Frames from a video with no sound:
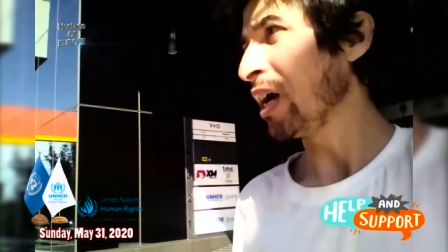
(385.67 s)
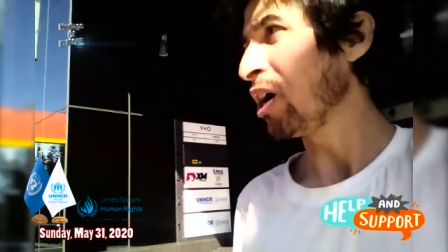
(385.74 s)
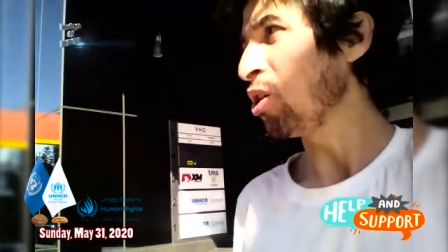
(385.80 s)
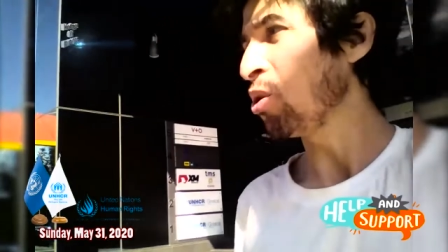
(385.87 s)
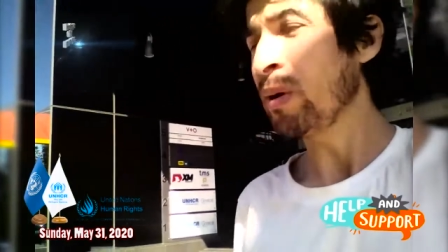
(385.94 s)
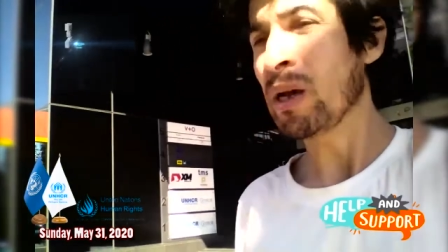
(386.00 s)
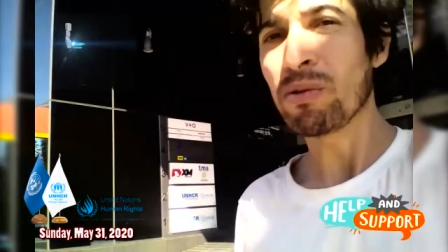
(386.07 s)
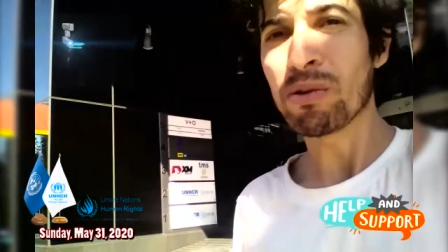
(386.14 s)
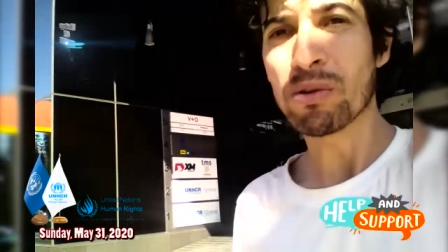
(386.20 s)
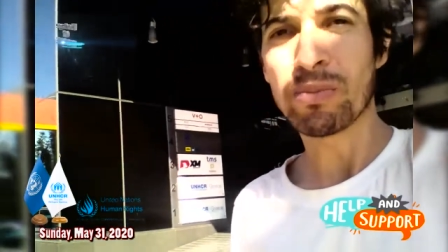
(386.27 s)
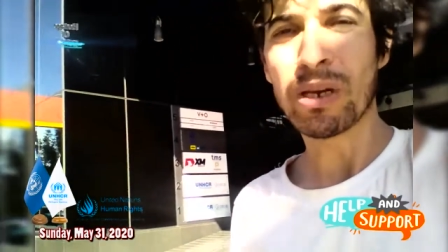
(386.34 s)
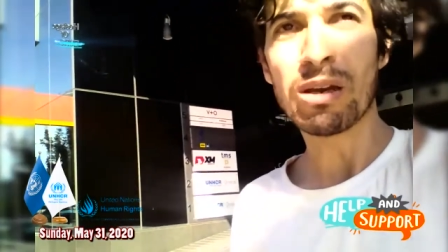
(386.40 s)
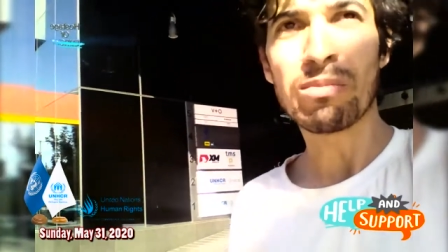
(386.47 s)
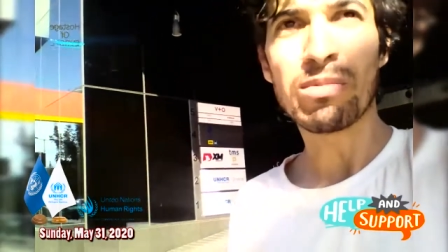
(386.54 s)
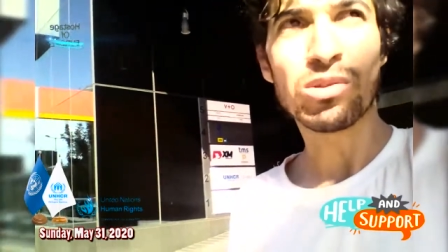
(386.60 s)
I hope I would
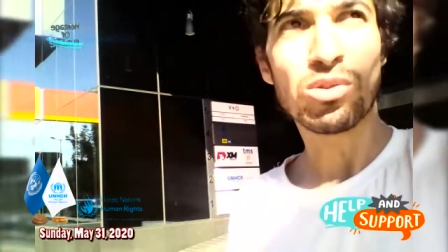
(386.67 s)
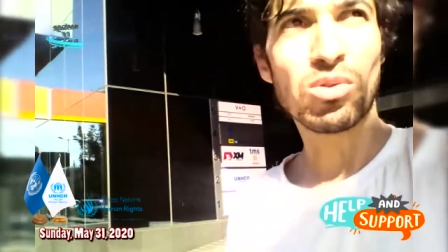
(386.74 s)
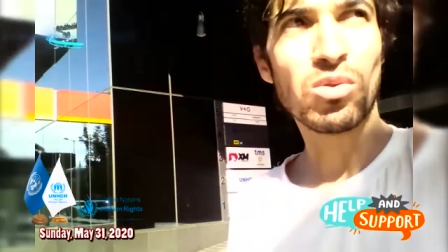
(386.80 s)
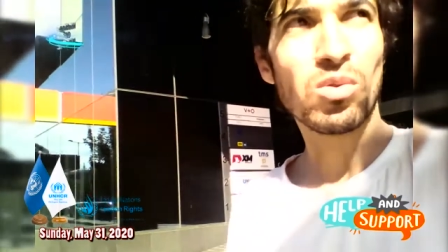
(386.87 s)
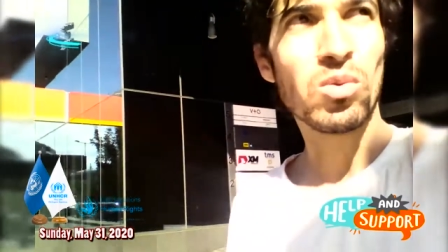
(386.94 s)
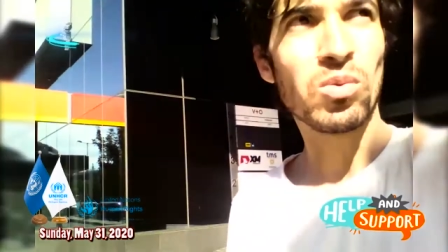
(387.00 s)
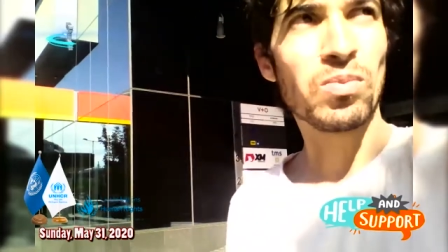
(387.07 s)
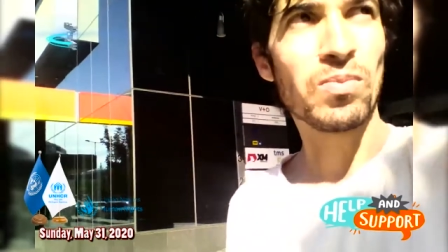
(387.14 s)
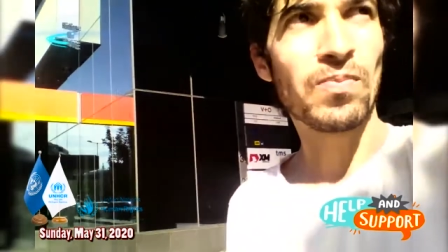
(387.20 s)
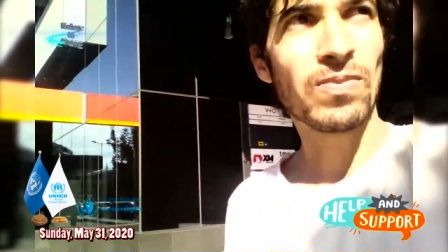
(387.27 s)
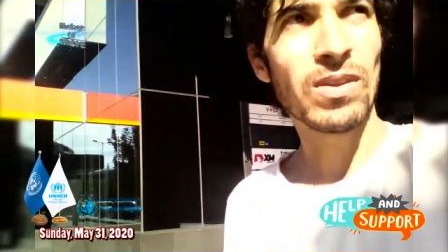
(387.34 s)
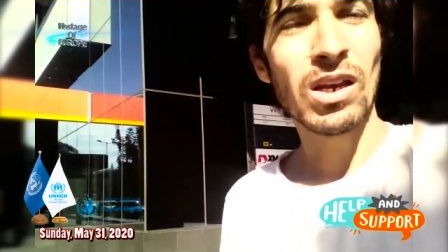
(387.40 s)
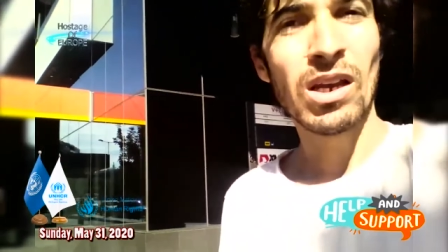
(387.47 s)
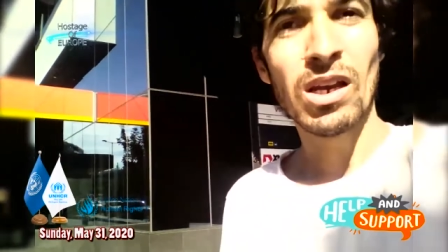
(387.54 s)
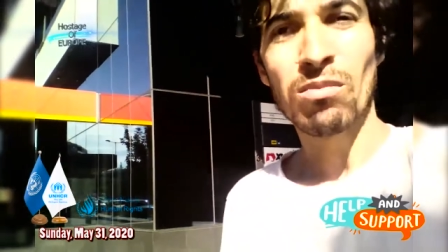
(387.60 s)
be able to
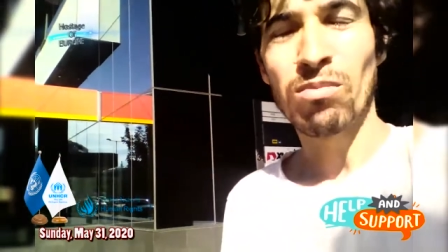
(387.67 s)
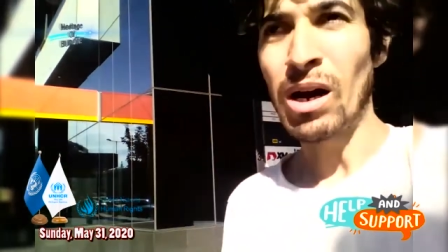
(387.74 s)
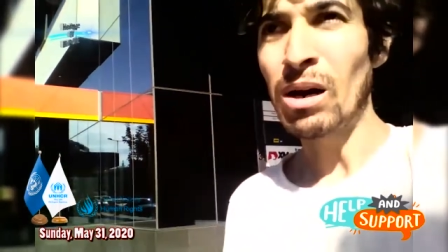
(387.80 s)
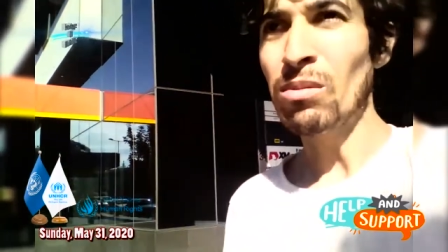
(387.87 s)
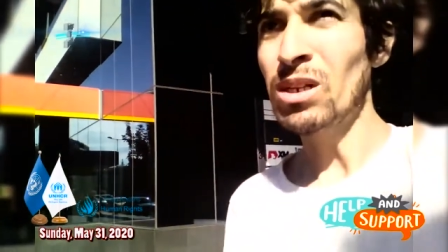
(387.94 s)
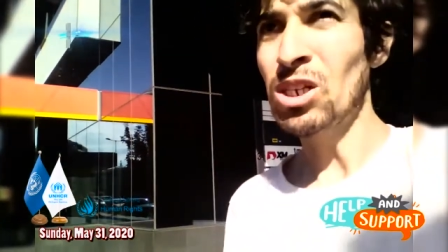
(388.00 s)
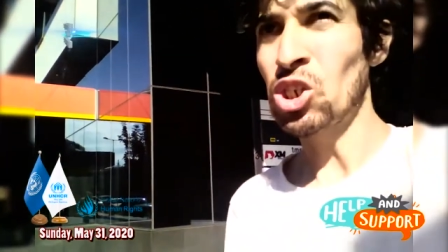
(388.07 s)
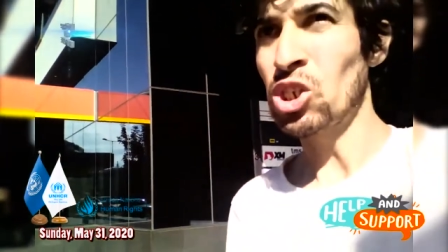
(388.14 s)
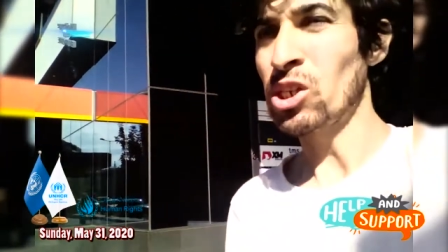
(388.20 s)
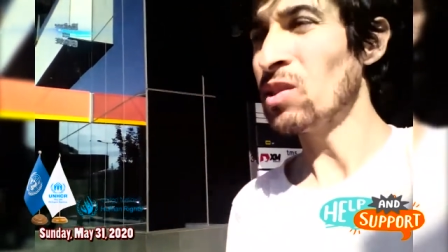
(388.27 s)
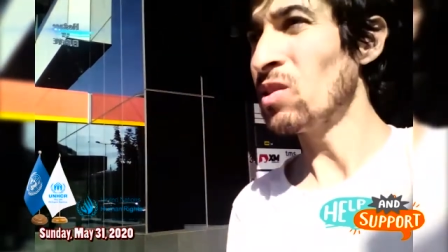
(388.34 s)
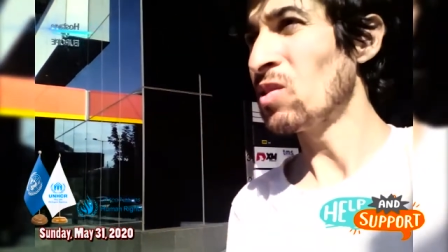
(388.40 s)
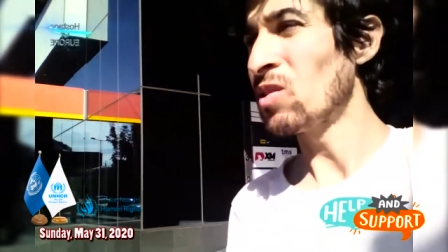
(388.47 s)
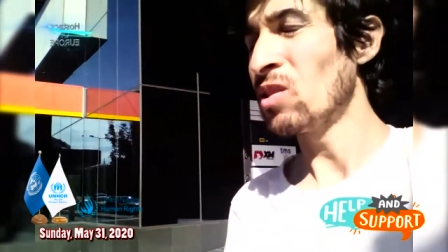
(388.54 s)
publish it